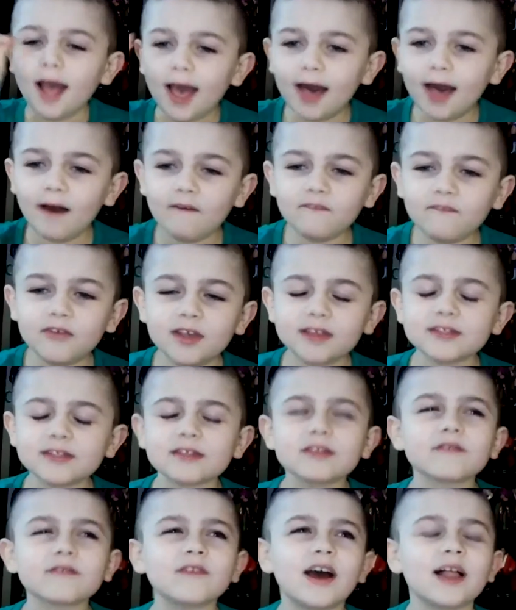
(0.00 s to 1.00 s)
Elf is
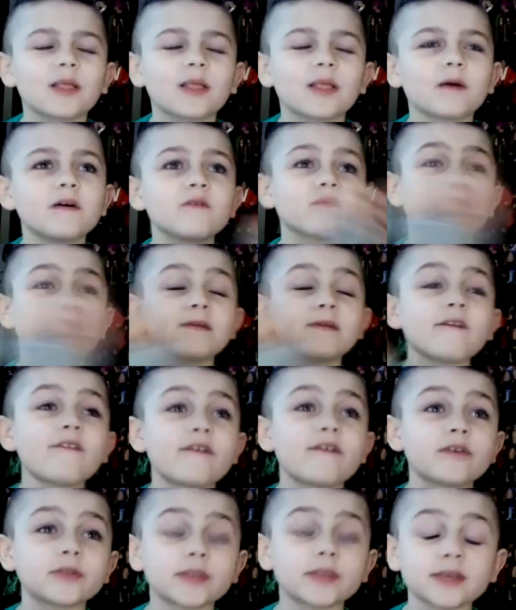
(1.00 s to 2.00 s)
just one of my
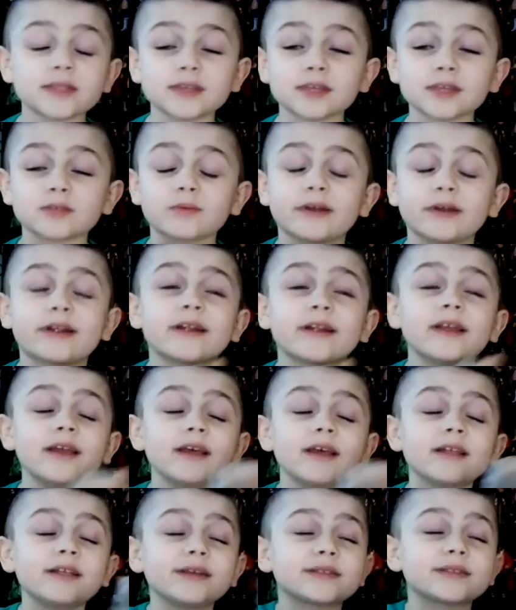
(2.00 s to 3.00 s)
favorite things is where
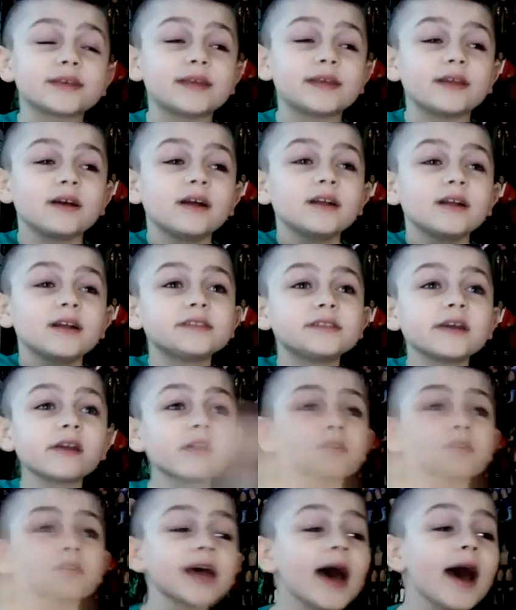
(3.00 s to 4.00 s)
they said,
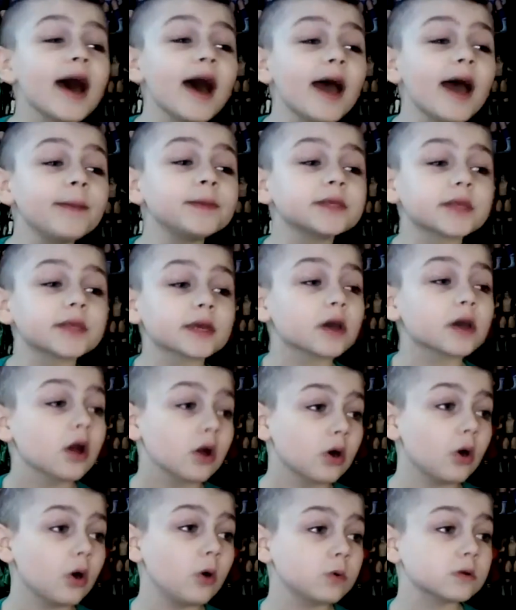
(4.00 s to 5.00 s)
dinner time. He's like,
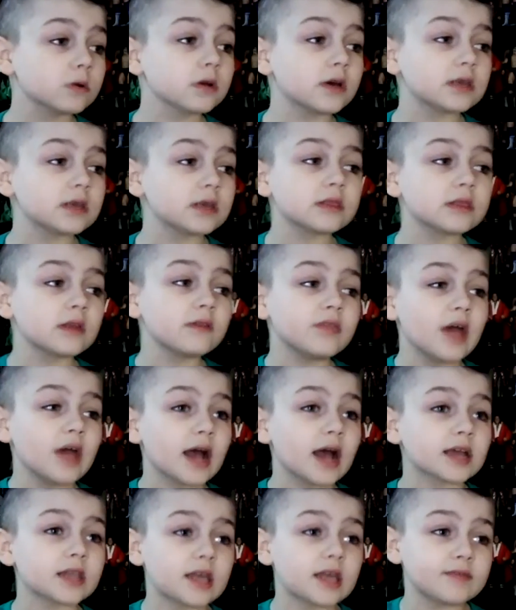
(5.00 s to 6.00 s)
oh, instead of
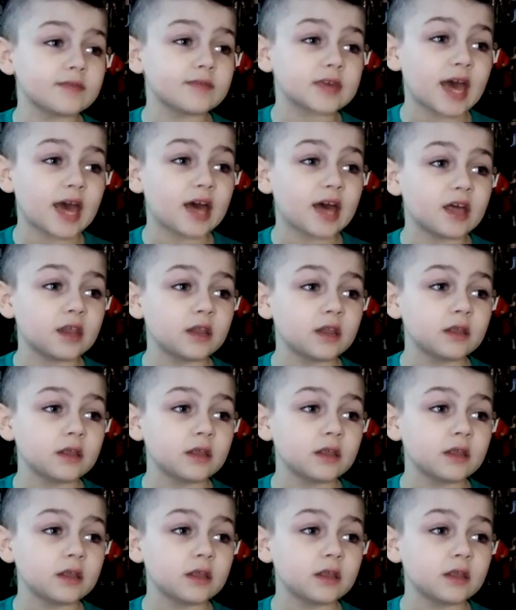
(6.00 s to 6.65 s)
that, can I have the cat?